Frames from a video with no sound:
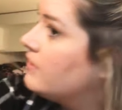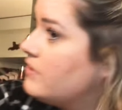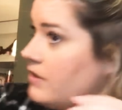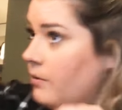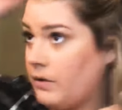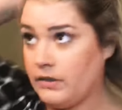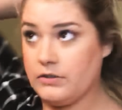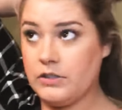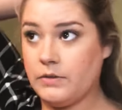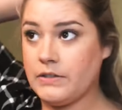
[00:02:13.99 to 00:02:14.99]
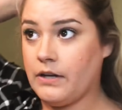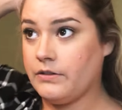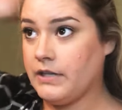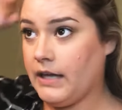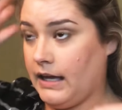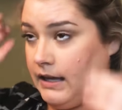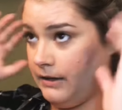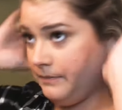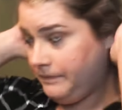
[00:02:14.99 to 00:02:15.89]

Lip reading: So what I'll do is I'll take